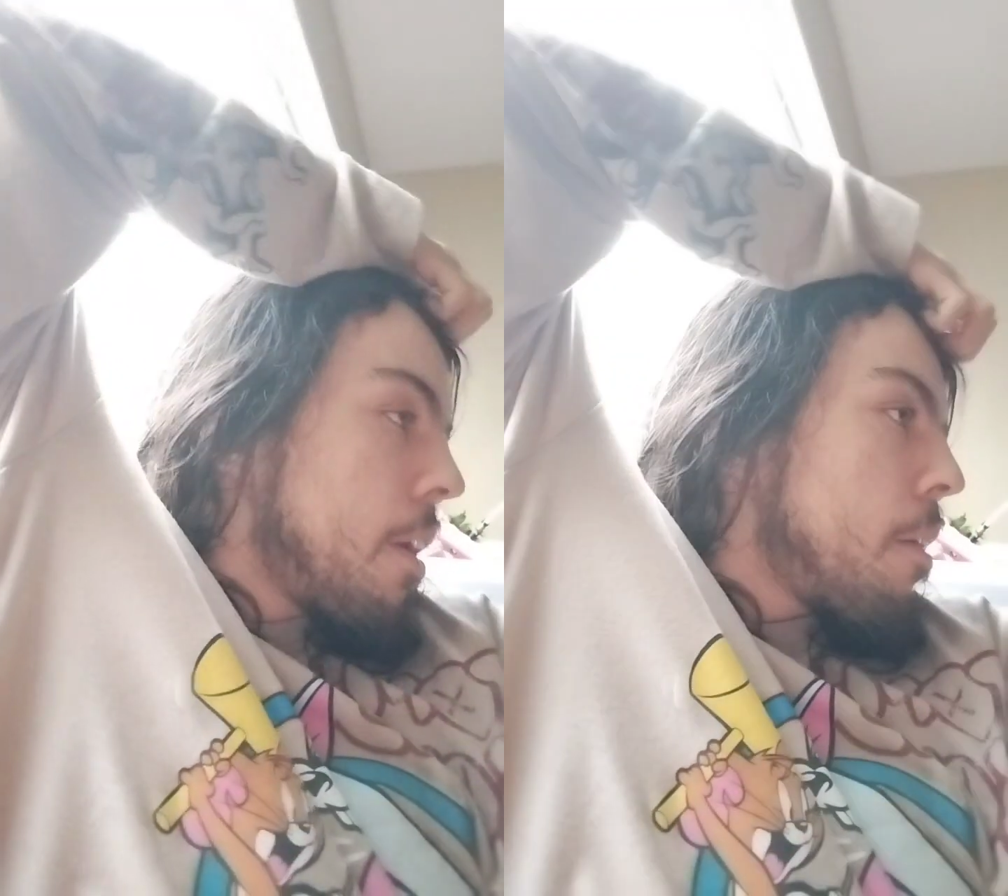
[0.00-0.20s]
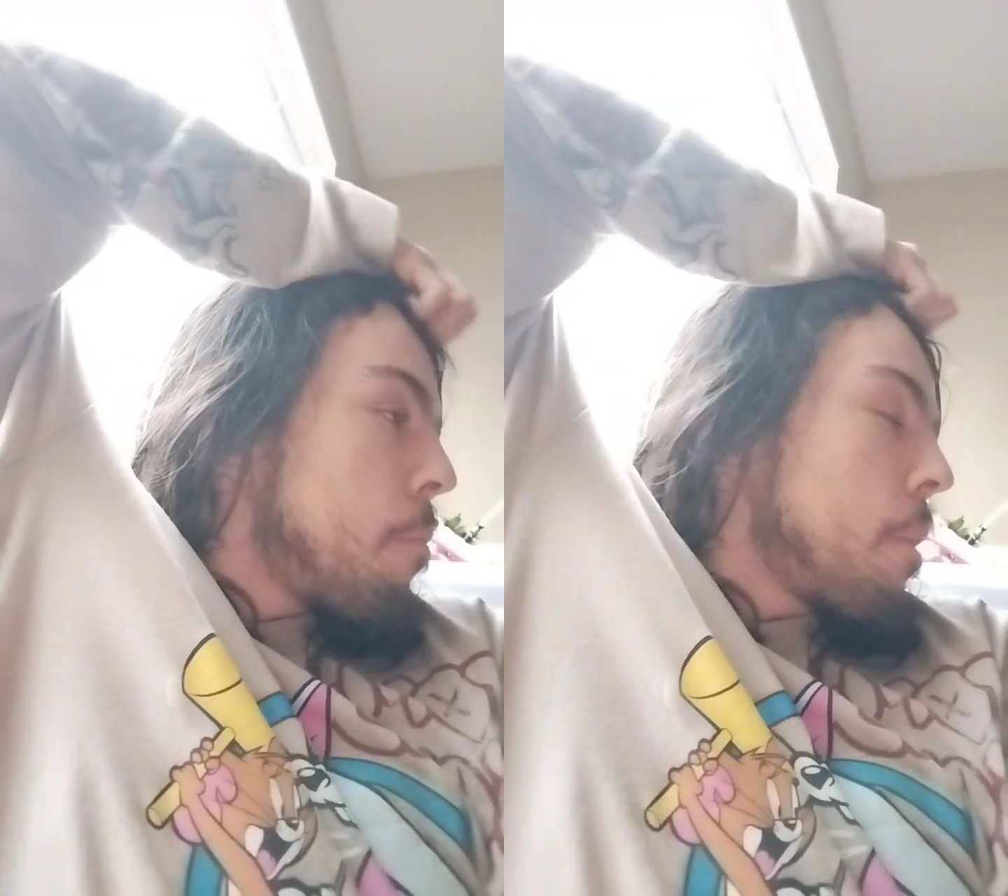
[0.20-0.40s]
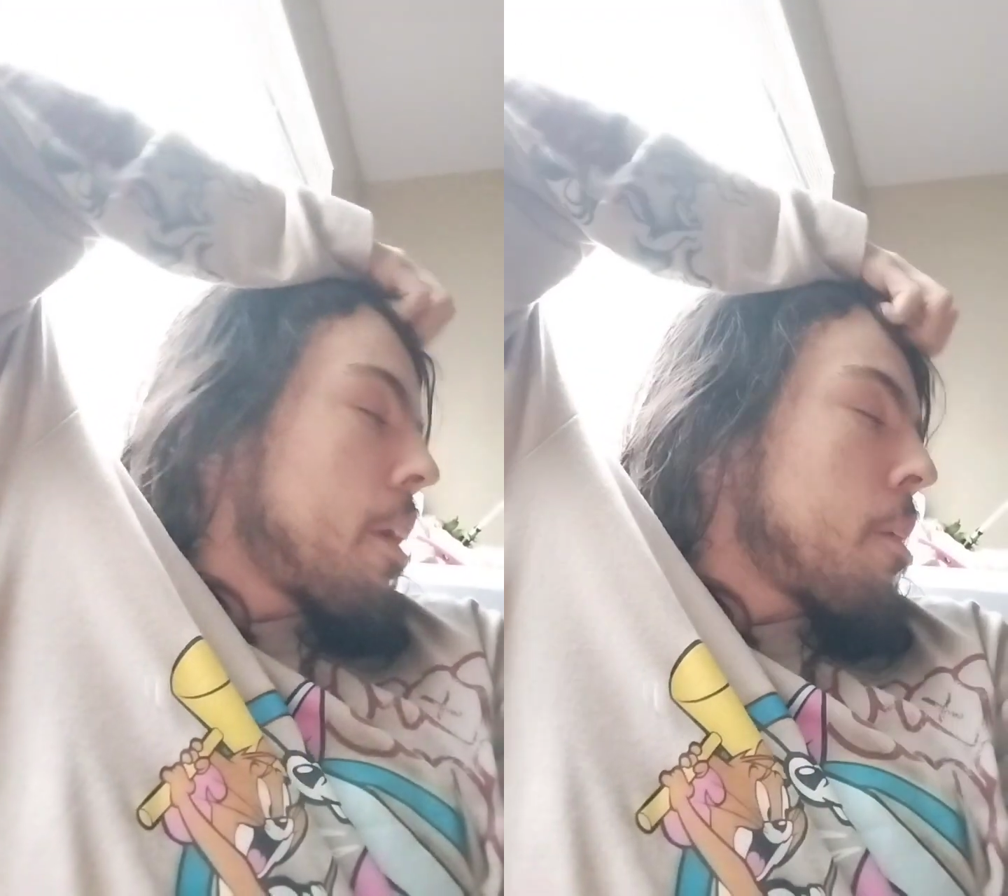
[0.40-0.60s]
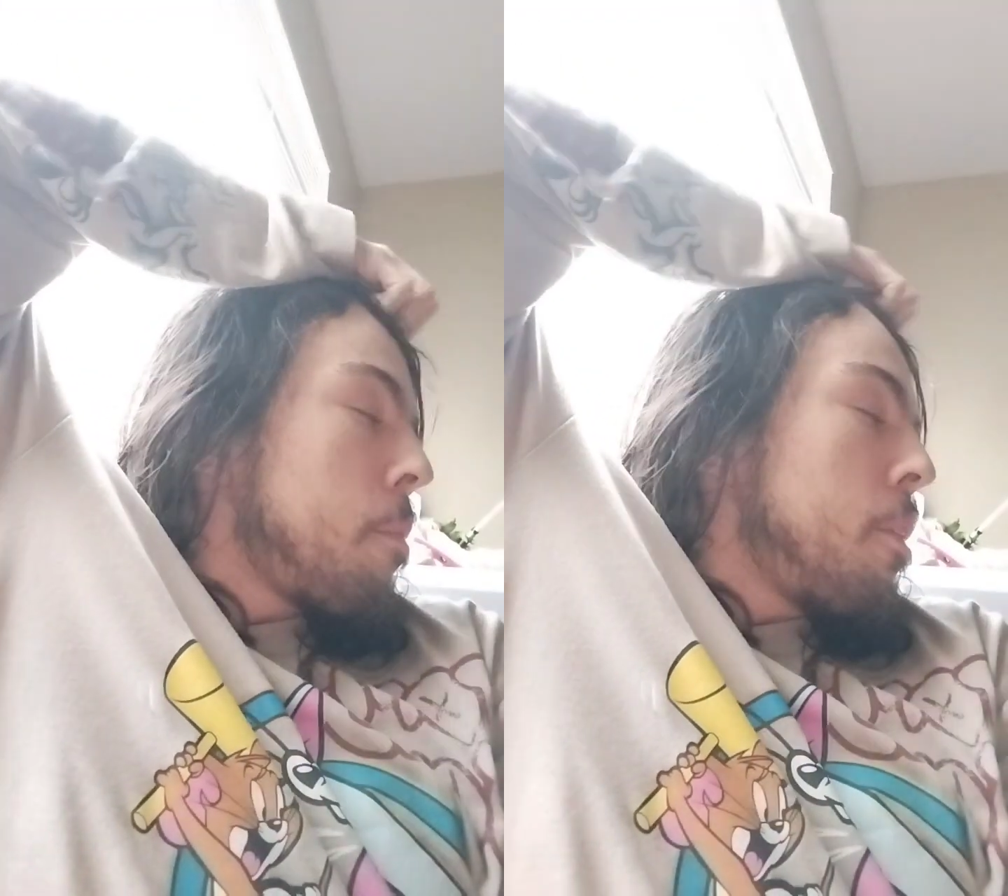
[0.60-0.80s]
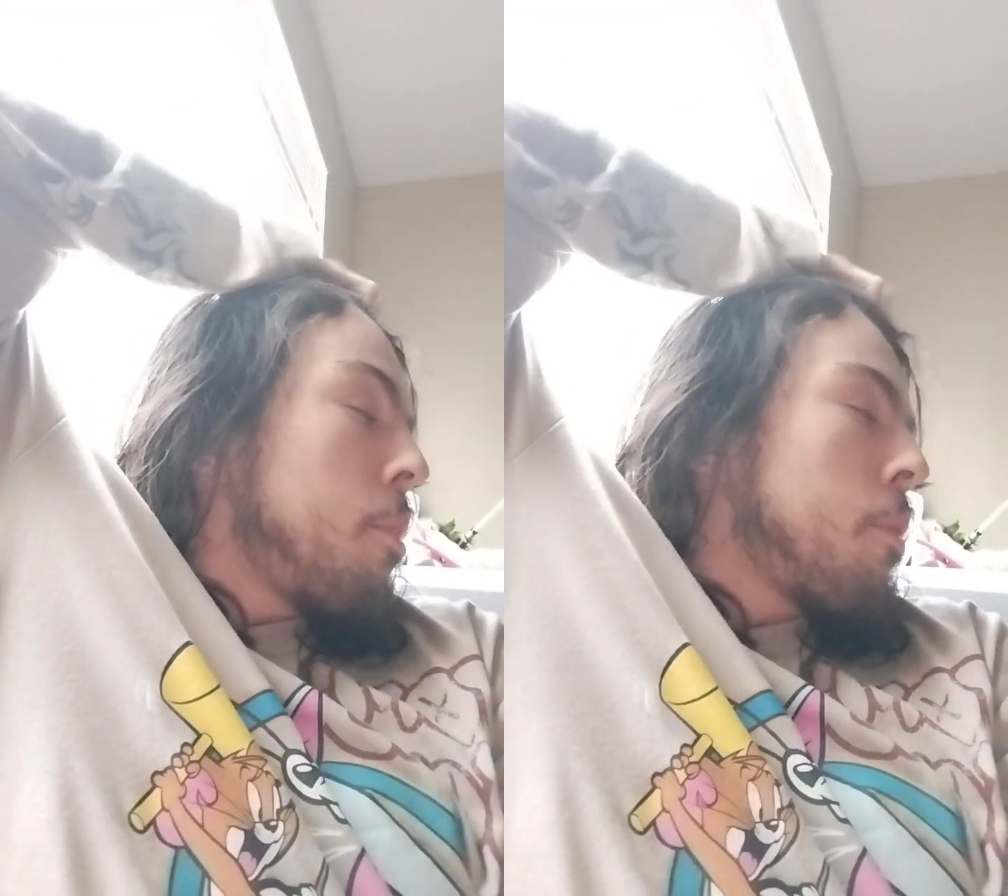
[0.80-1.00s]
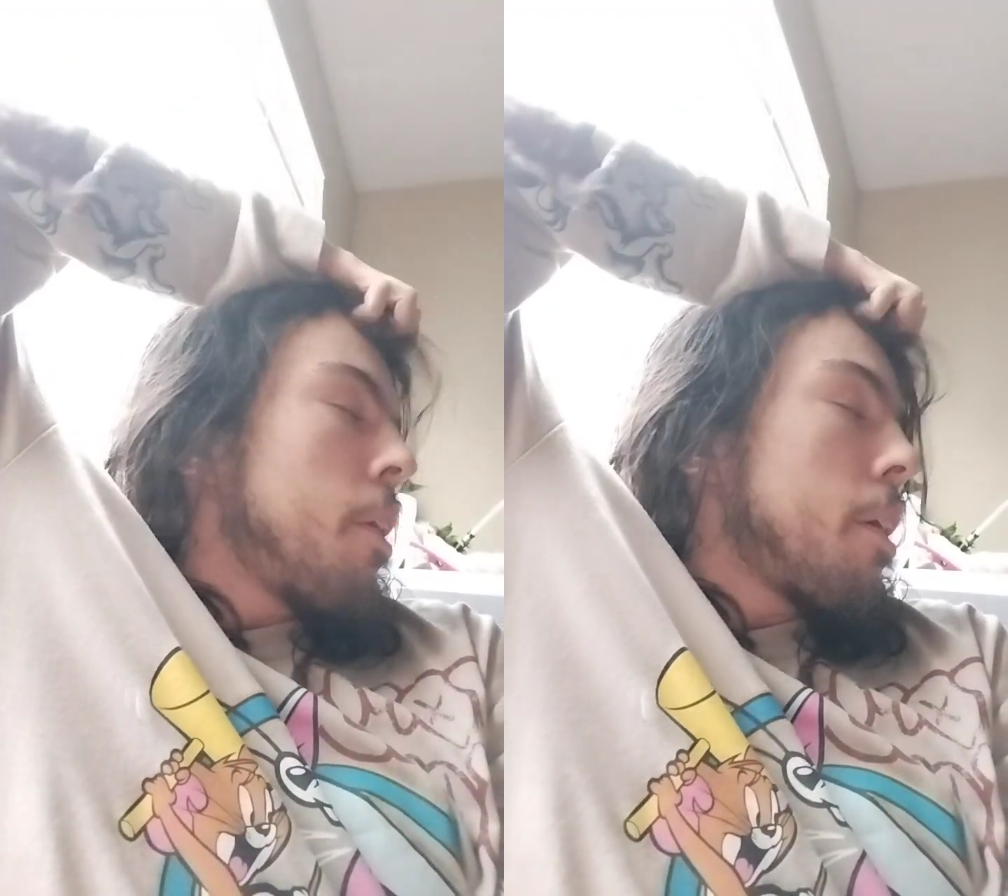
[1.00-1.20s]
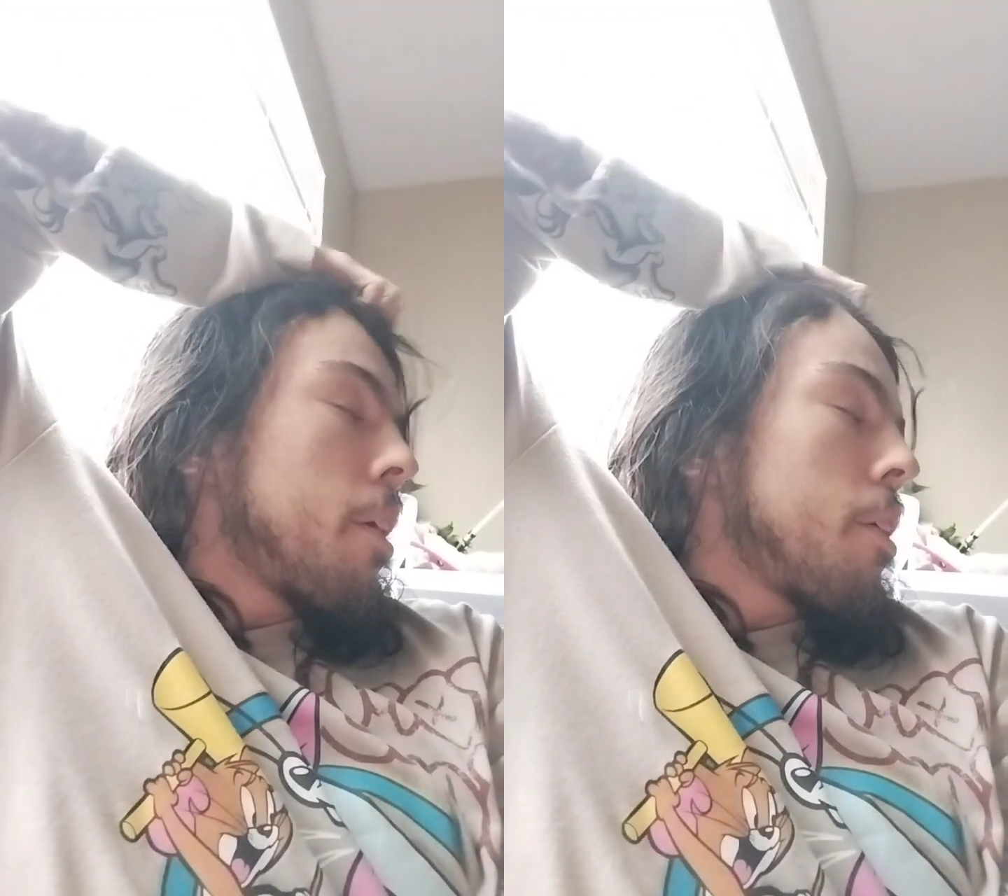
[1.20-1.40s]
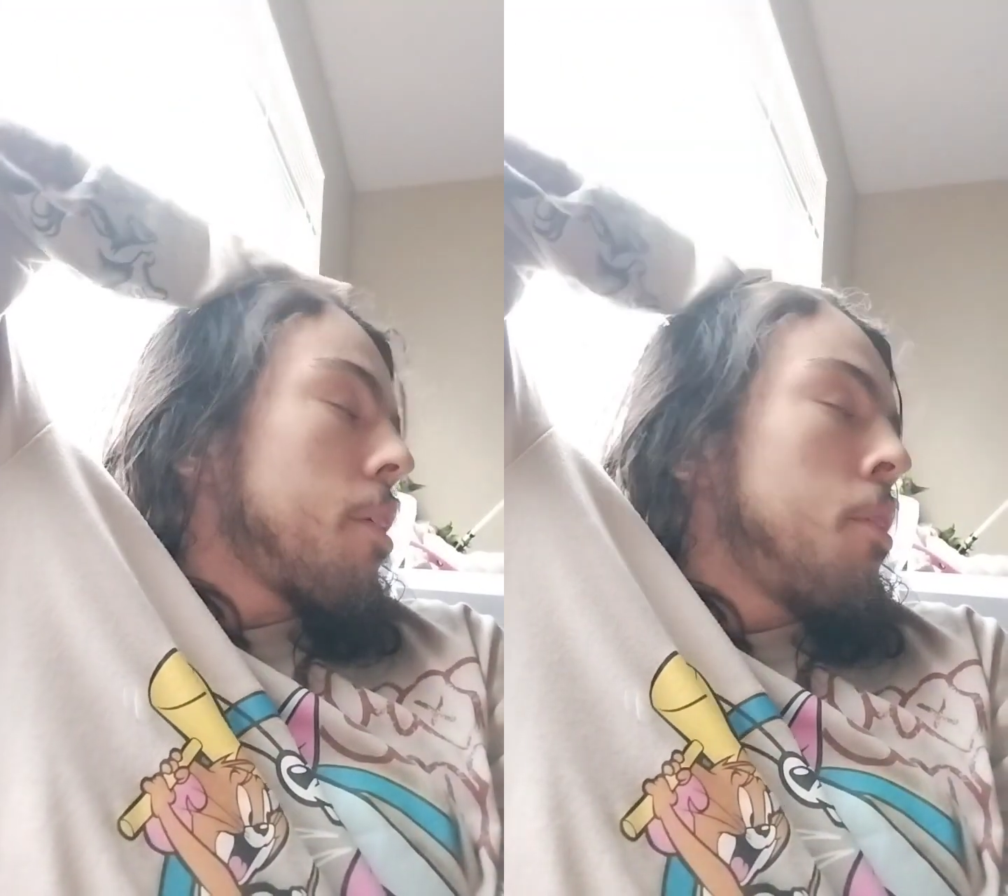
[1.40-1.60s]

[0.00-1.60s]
I'm not going to be doing